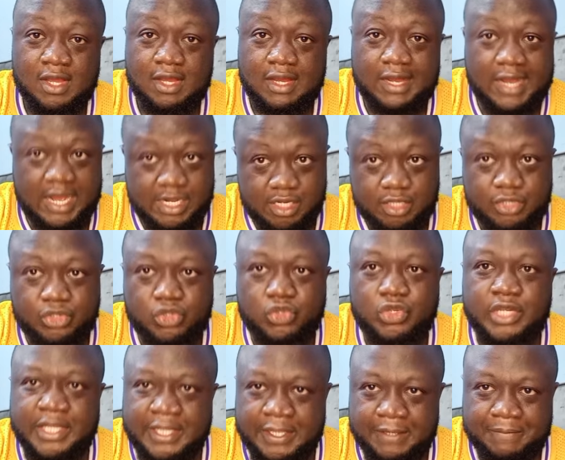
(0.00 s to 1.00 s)
I had a
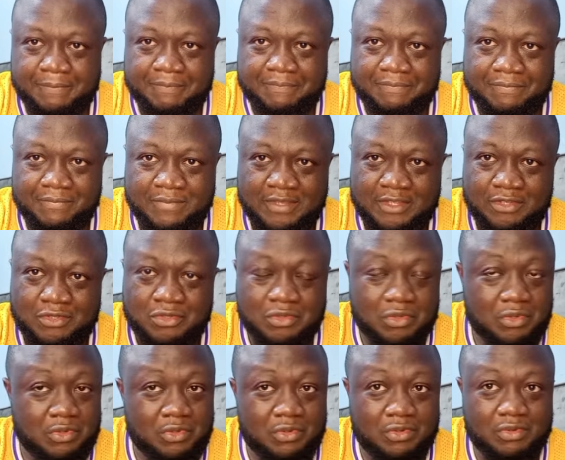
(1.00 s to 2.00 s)
trip,
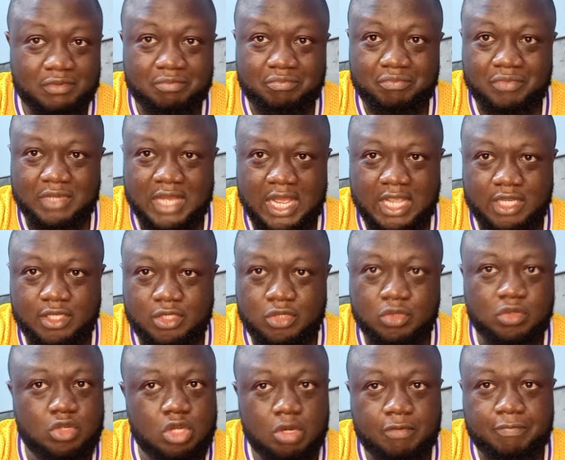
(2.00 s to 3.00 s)
so I
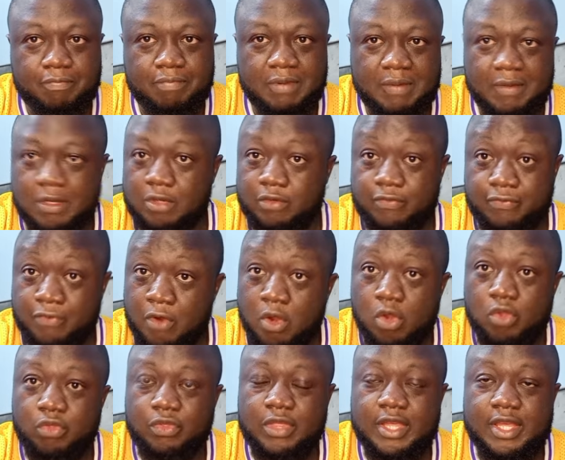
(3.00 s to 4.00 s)
took up about
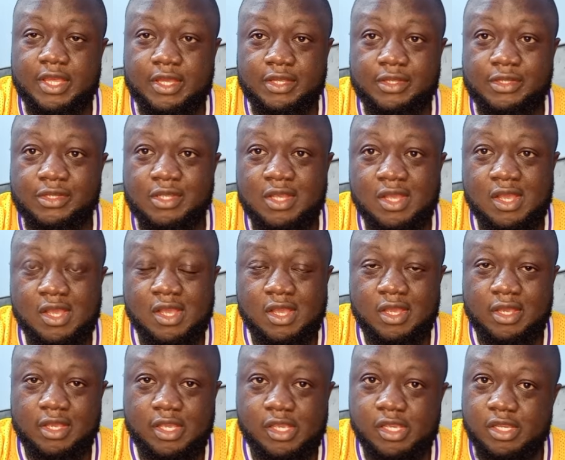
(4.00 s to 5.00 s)
4 days,
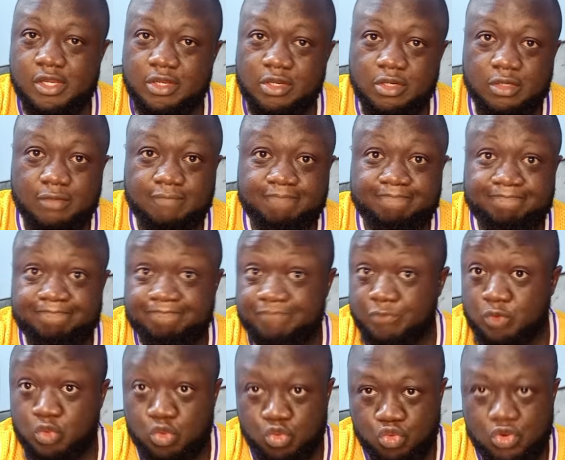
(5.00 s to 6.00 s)
you know,
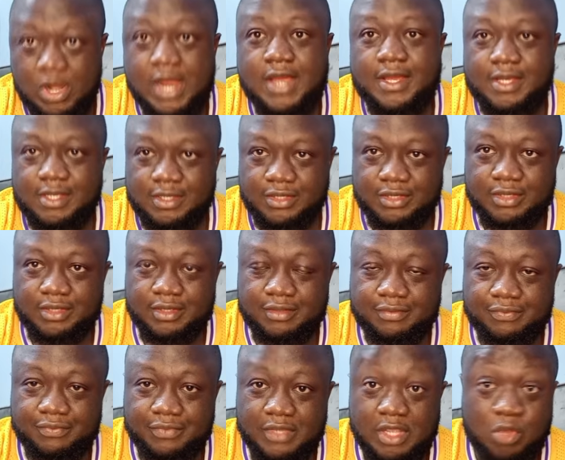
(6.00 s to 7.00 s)
to rest.
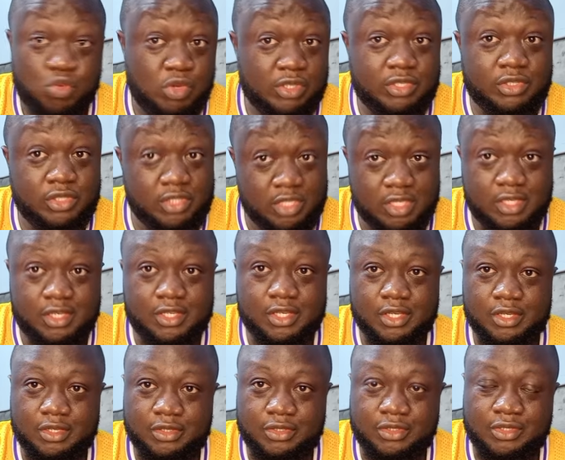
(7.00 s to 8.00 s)
It was
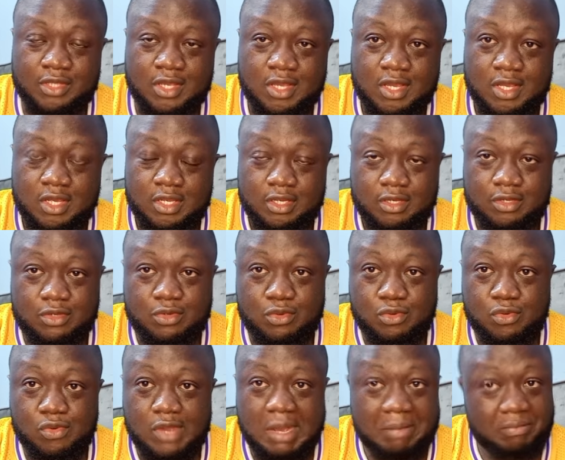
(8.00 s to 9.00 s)
tedious,
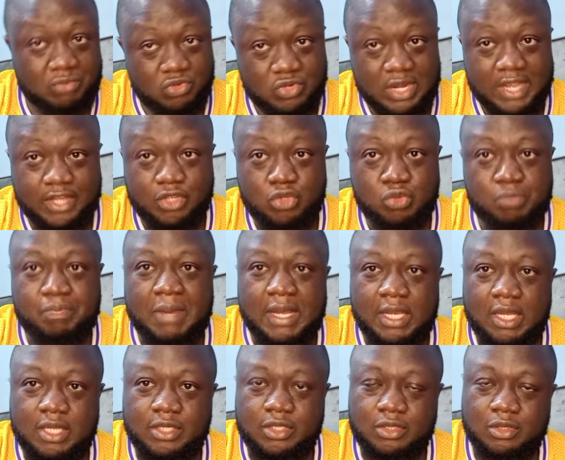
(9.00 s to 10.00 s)
though I'm trying to
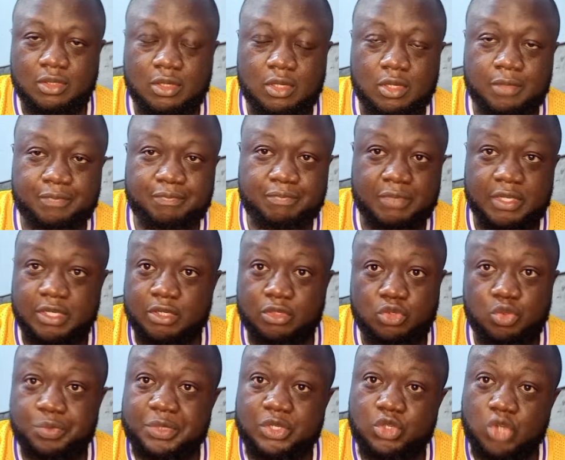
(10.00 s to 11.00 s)
balance up, you know,
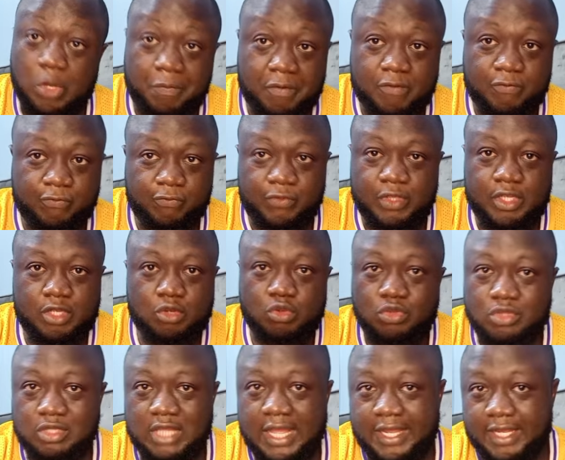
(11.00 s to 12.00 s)
to be dropping
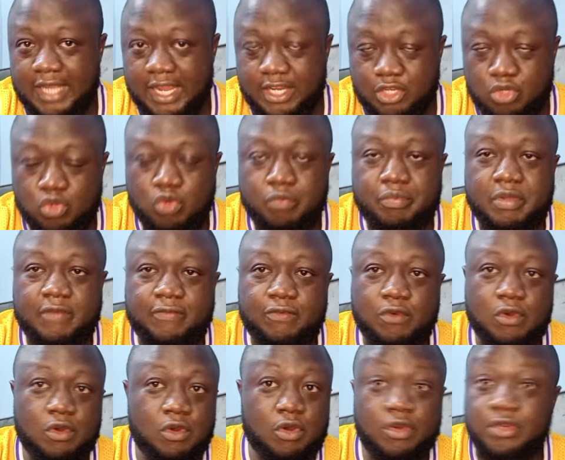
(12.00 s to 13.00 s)
videos like I do
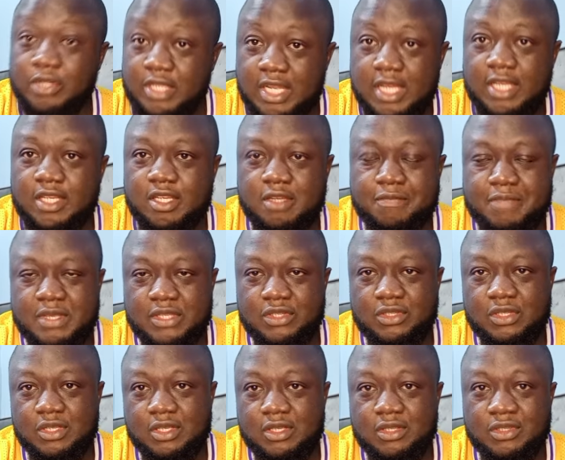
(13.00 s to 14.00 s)
before on daily
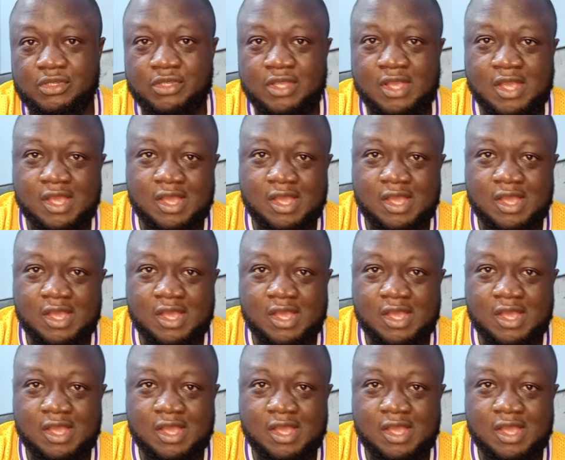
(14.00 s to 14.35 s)
basis.